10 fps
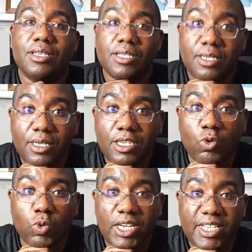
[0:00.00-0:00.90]

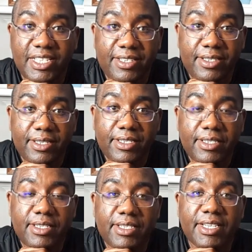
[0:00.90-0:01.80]
Iran
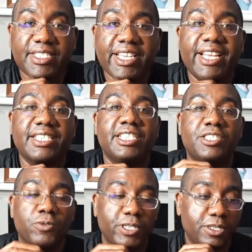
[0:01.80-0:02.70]
attacked
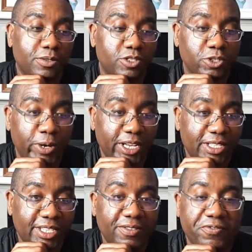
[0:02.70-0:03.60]
Israel directly,
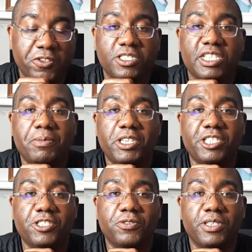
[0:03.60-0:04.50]
first time in
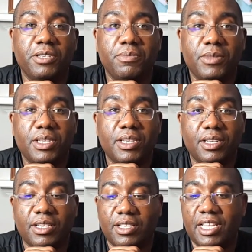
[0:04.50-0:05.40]
history.
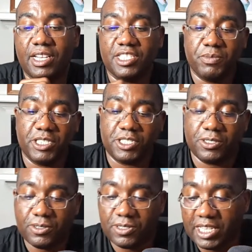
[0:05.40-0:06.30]
They launched
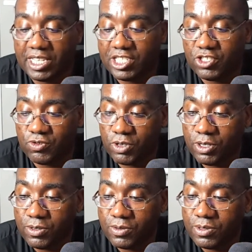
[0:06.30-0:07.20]
missiles, they launched
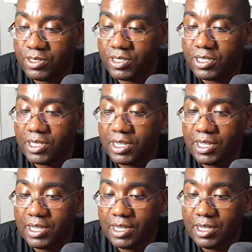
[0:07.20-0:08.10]
drones
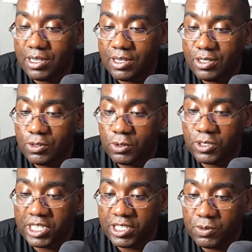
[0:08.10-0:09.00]
towards
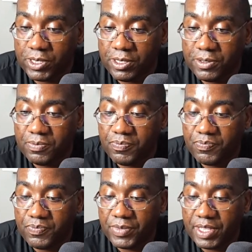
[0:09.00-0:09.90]
Israel.
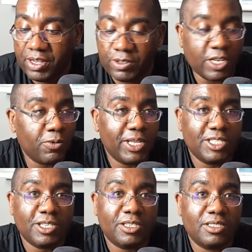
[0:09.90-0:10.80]
There's already
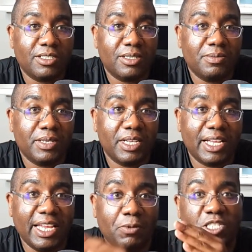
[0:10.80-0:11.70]
talk of a
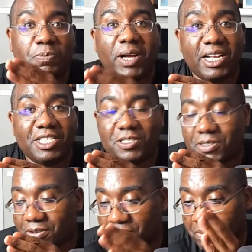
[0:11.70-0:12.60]
response
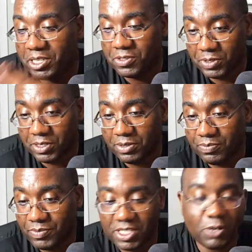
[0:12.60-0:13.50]
from Israel.
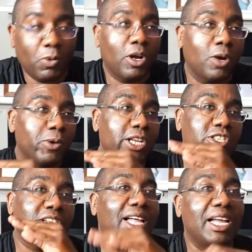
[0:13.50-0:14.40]
So we're already
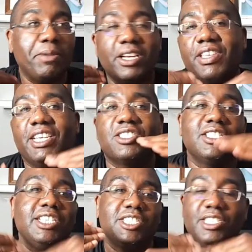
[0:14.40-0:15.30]
climbing the
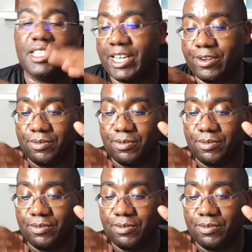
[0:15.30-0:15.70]
escalation ladder.